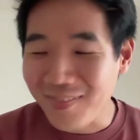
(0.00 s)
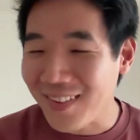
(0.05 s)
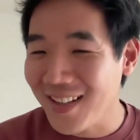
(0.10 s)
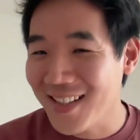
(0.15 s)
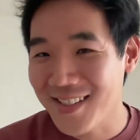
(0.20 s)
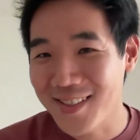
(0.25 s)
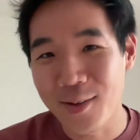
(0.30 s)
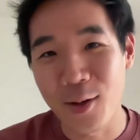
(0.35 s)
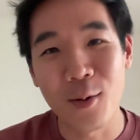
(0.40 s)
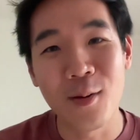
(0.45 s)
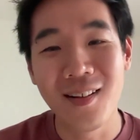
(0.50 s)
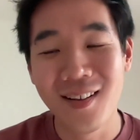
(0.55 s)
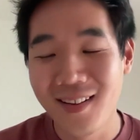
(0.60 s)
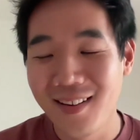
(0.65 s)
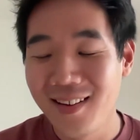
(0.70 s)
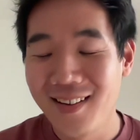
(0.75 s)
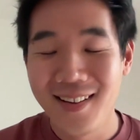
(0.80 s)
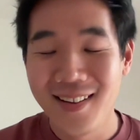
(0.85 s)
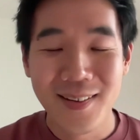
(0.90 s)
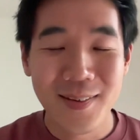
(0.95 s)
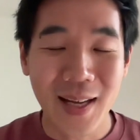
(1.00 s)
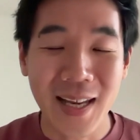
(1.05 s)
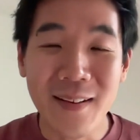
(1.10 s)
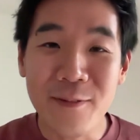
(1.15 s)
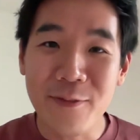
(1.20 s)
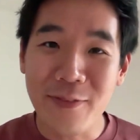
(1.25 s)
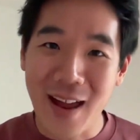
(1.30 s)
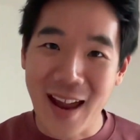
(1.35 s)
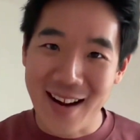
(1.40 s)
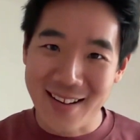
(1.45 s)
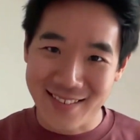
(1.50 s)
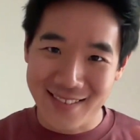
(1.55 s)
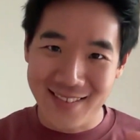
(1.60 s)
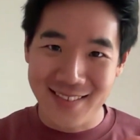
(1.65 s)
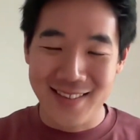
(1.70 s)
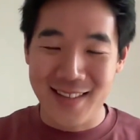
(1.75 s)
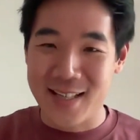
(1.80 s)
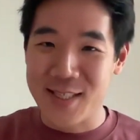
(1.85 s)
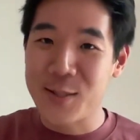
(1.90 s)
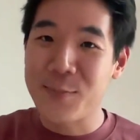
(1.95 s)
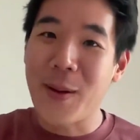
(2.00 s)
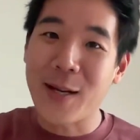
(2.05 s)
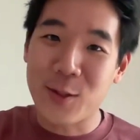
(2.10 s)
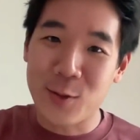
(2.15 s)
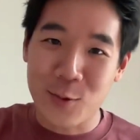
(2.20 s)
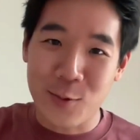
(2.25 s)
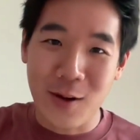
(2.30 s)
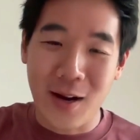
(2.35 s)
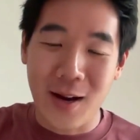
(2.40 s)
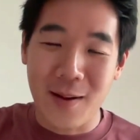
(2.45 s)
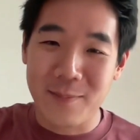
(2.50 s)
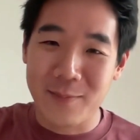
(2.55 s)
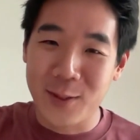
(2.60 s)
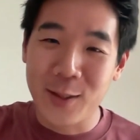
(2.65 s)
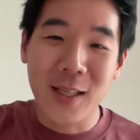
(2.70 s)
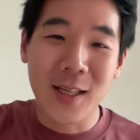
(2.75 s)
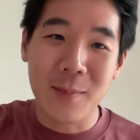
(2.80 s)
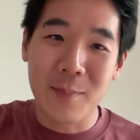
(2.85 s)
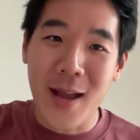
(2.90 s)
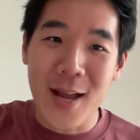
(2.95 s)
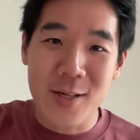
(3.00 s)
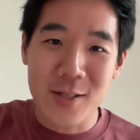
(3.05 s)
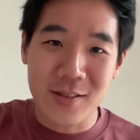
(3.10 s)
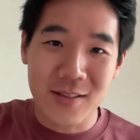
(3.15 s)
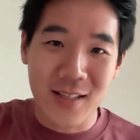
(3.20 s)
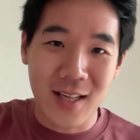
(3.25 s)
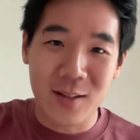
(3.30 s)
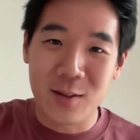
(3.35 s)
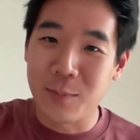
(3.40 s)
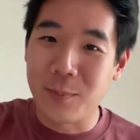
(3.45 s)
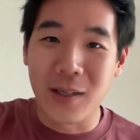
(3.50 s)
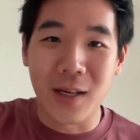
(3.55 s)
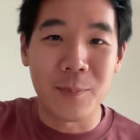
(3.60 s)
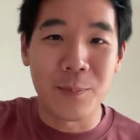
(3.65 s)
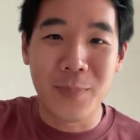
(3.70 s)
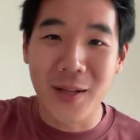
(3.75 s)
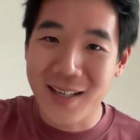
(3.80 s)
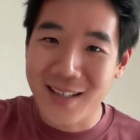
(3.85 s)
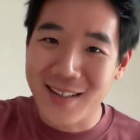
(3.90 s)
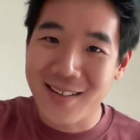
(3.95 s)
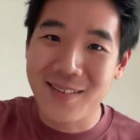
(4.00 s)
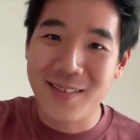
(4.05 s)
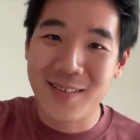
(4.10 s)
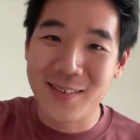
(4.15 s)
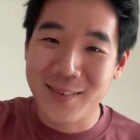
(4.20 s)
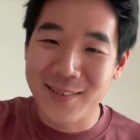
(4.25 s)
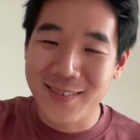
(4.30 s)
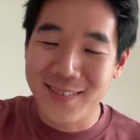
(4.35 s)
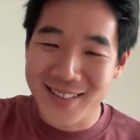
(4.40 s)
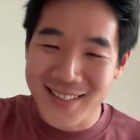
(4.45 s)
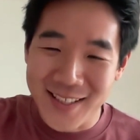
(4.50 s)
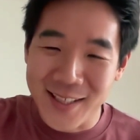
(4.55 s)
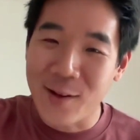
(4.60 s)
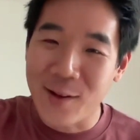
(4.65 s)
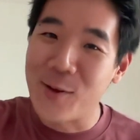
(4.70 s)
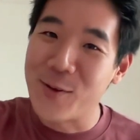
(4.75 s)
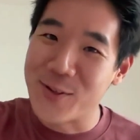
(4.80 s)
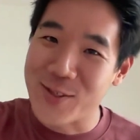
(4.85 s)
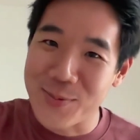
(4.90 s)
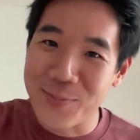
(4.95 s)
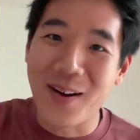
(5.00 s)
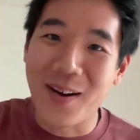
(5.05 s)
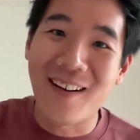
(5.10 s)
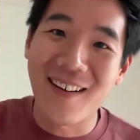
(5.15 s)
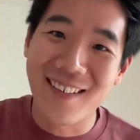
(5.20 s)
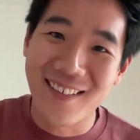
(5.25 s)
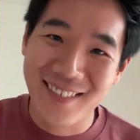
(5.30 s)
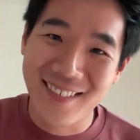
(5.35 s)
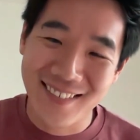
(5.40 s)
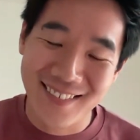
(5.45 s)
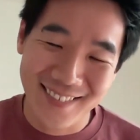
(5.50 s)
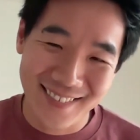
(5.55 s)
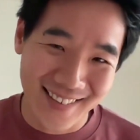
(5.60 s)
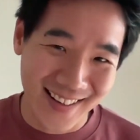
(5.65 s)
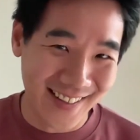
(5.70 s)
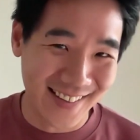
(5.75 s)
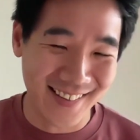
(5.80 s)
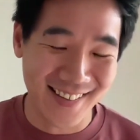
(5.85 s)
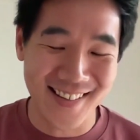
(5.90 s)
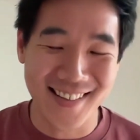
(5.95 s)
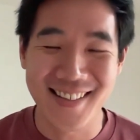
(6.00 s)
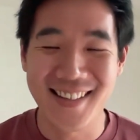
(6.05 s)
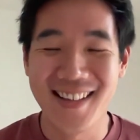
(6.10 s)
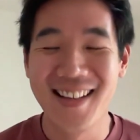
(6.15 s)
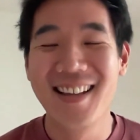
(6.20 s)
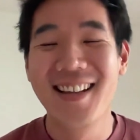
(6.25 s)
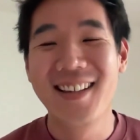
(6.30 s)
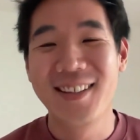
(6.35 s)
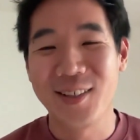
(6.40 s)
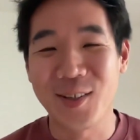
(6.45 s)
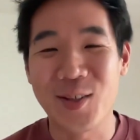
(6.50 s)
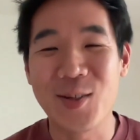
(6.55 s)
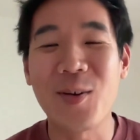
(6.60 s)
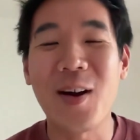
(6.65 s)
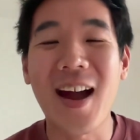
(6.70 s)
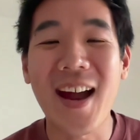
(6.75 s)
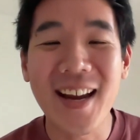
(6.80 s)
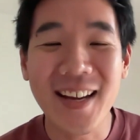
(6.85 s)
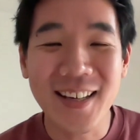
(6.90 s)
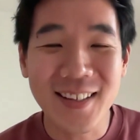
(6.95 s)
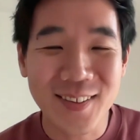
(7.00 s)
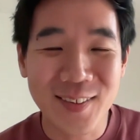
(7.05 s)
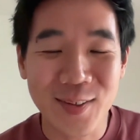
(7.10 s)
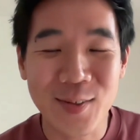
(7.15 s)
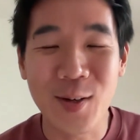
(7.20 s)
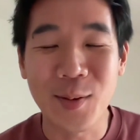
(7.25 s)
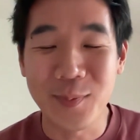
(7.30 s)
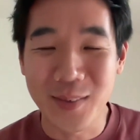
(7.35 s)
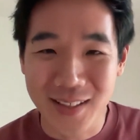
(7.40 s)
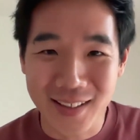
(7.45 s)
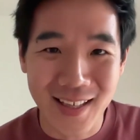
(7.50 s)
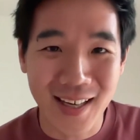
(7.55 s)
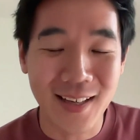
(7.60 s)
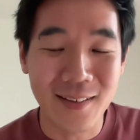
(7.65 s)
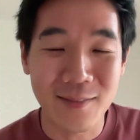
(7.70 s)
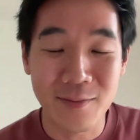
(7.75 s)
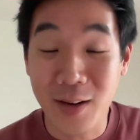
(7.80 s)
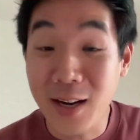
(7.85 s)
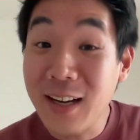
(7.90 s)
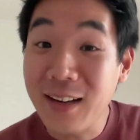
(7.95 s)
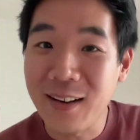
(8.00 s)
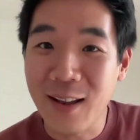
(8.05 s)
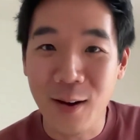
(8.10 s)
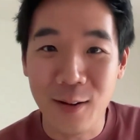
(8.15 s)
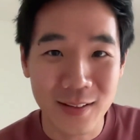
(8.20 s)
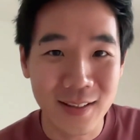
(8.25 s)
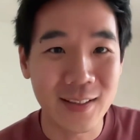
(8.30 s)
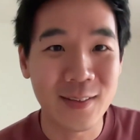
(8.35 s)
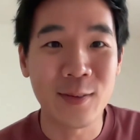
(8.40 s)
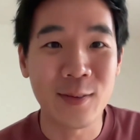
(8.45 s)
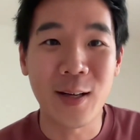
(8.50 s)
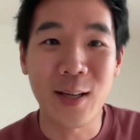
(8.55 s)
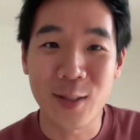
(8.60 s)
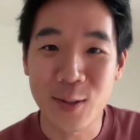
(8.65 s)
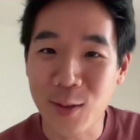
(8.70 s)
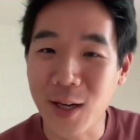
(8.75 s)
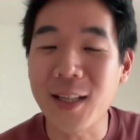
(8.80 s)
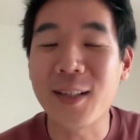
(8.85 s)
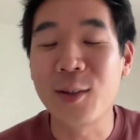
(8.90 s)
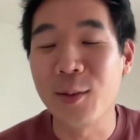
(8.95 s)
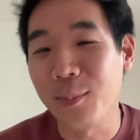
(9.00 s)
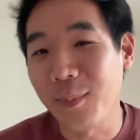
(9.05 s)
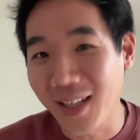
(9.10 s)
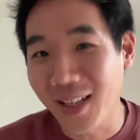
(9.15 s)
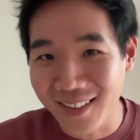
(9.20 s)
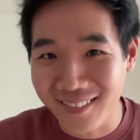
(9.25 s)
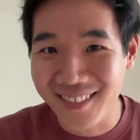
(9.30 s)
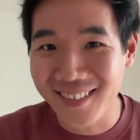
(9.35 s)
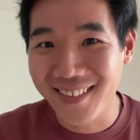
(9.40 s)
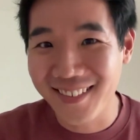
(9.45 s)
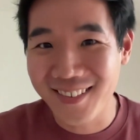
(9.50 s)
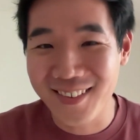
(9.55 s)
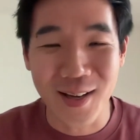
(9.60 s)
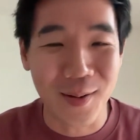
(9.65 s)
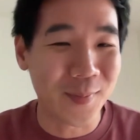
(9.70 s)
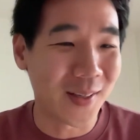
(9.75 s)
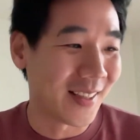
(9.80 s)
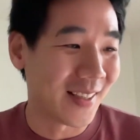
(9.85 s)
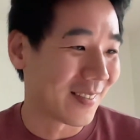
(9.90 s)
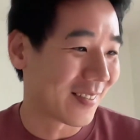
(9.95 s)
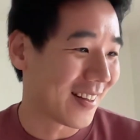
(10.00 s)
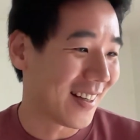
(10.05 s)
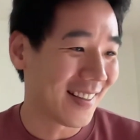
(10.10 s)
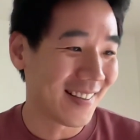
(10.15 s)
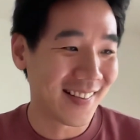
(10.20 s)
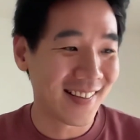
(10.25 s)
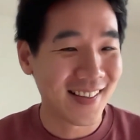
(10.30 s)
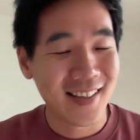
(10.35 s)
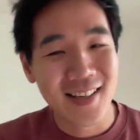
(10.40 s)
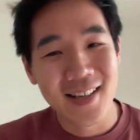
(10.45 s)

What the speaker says: So in fact, this spectrogram, you can imagine that to be a big single bar. Like, you're trying to communicate very loudly to attract your mate to come in, right?